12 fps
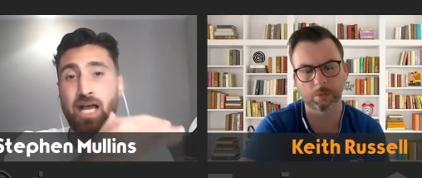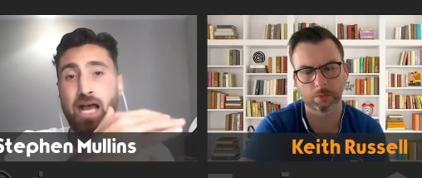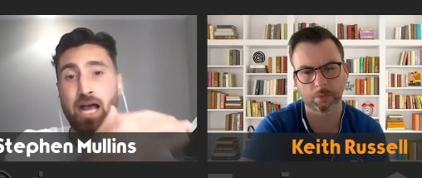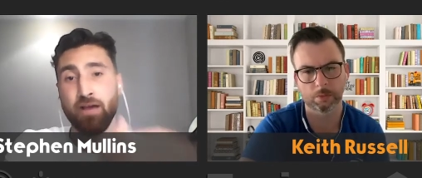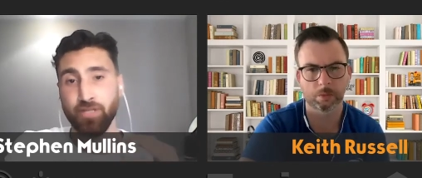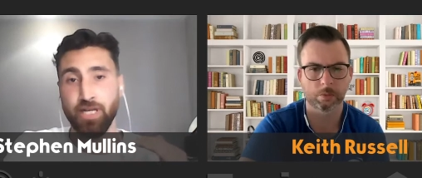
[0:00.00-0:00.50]

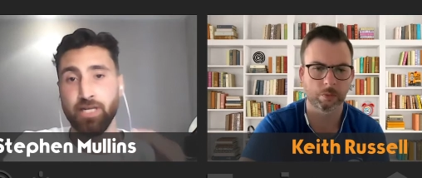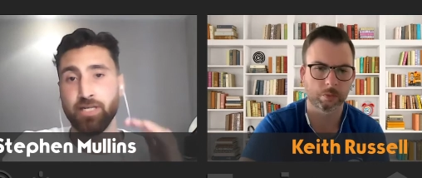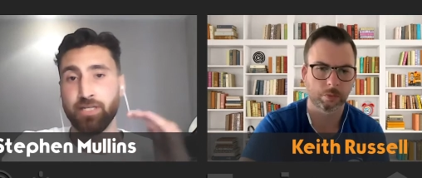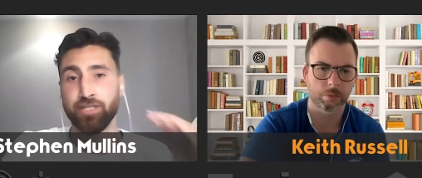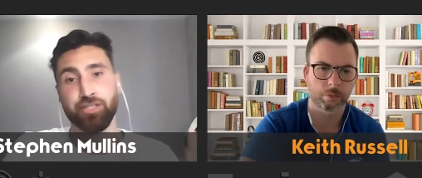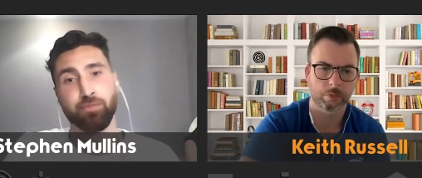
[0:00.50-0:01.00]
Speaker 1: After that
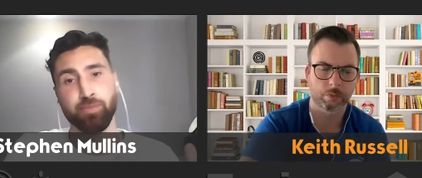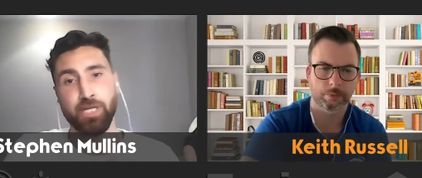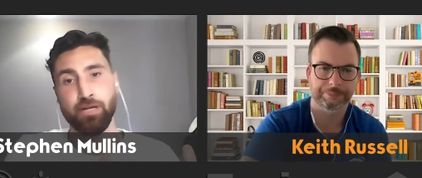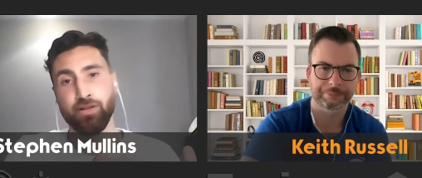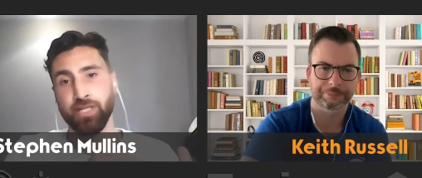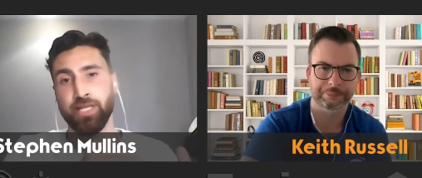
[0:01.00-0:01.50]
initial
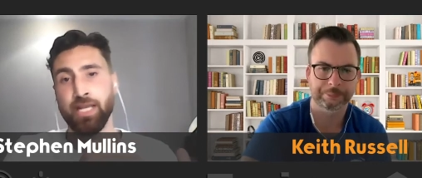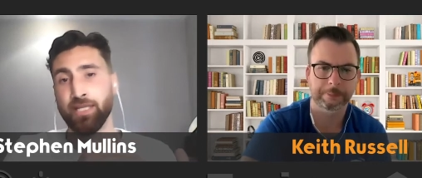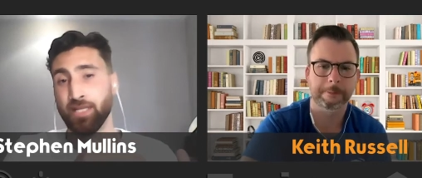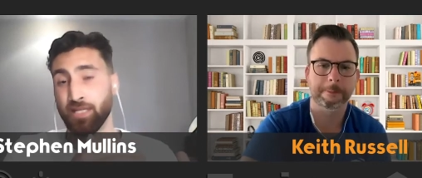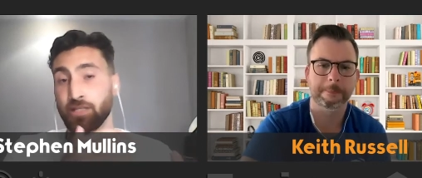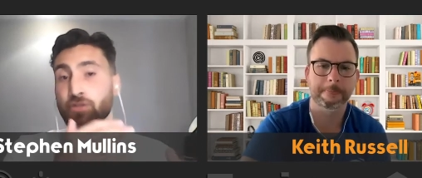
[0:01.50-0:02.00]
period, then
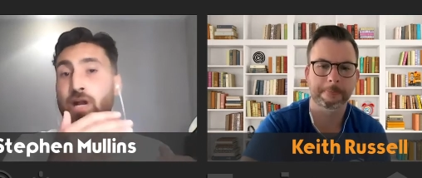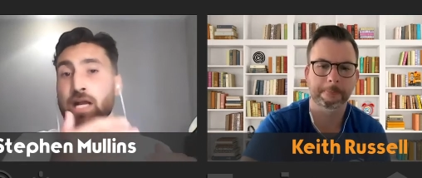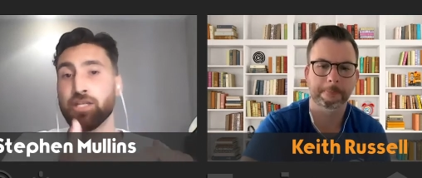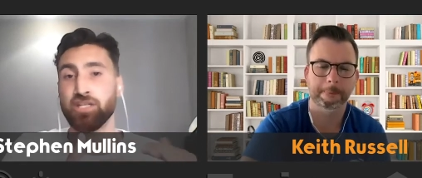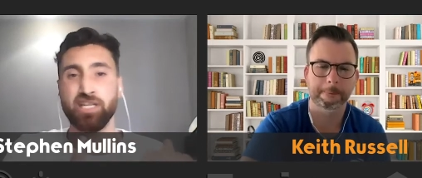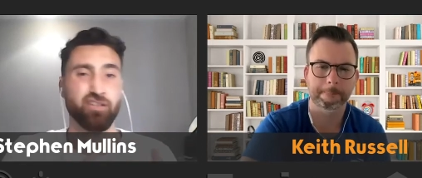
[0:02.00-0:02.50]
you can
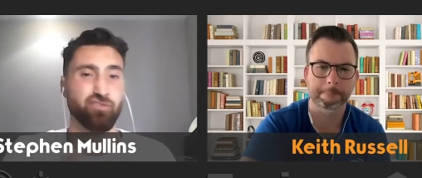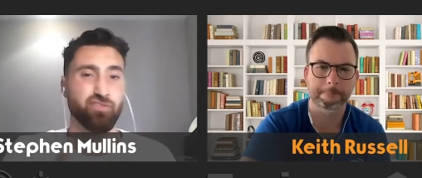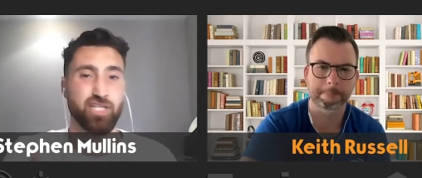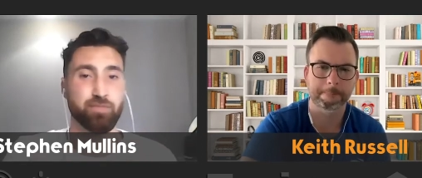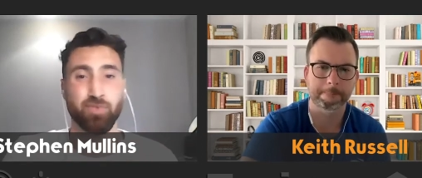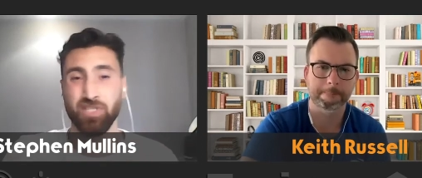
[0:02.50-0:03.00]
gradually
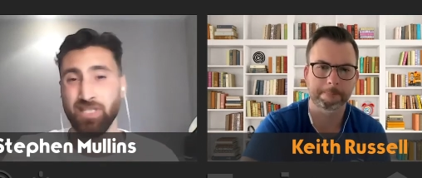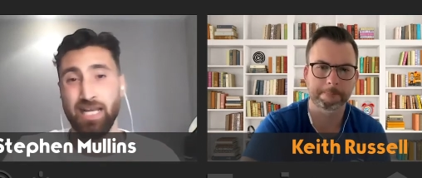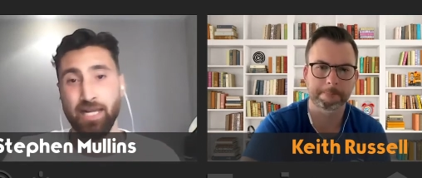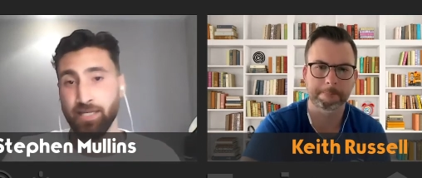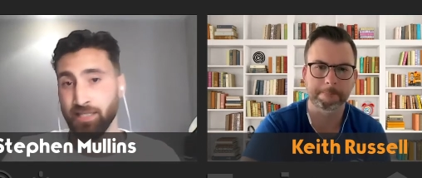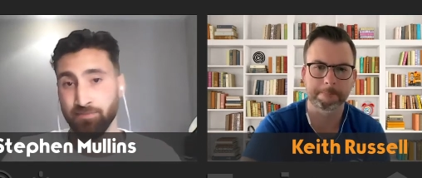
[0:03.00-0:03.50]
increase by, say,
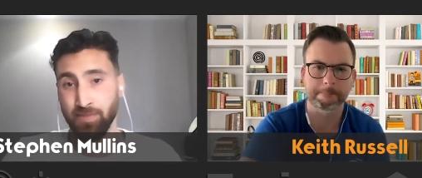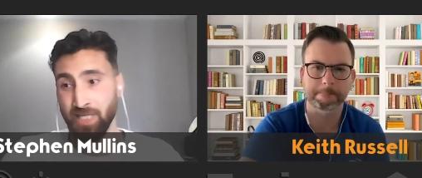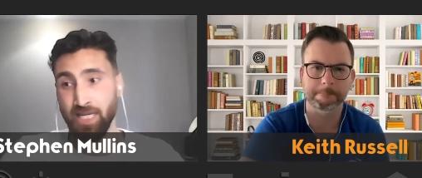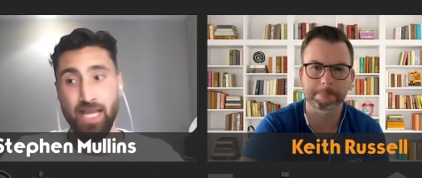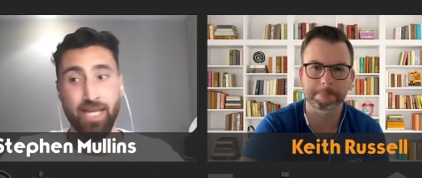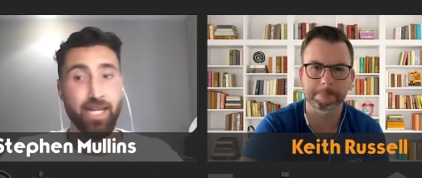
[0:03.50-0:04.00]
adding
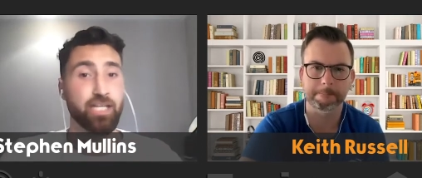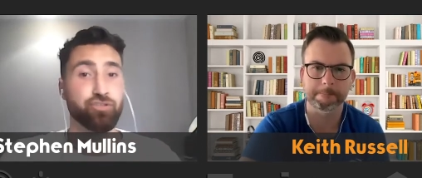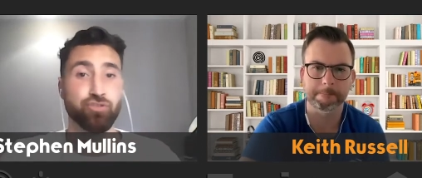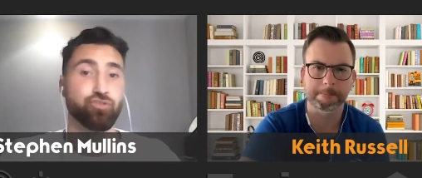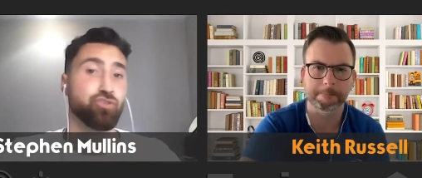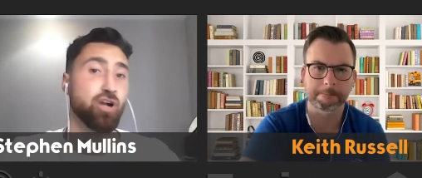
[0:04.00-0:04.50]
an
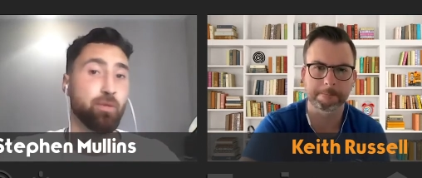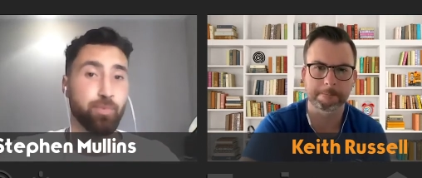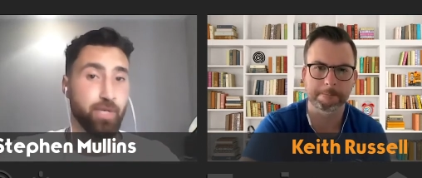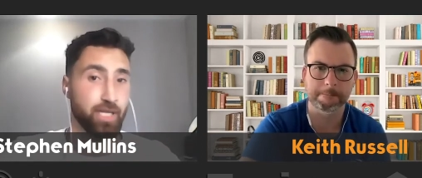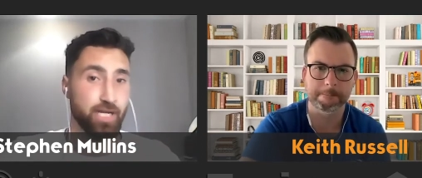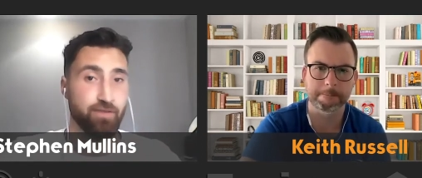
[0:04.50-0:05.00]
extra drop
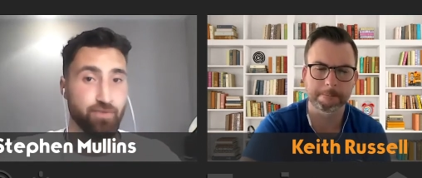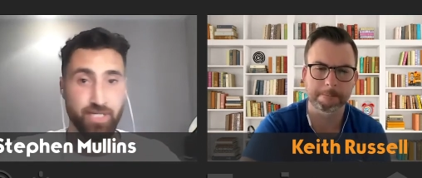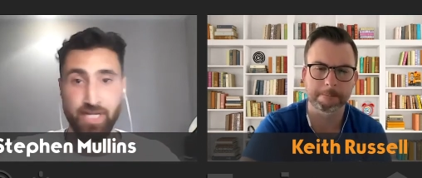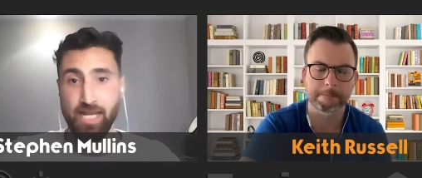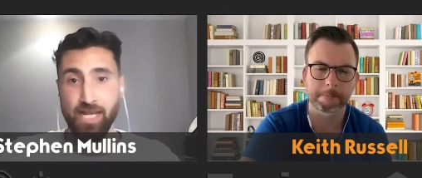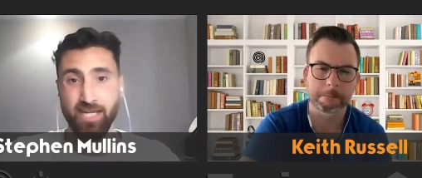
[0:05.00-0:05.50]
in every
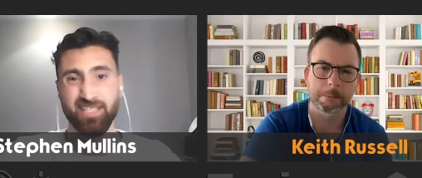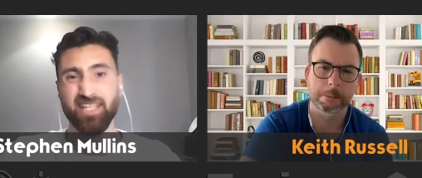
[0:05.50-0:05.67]
day,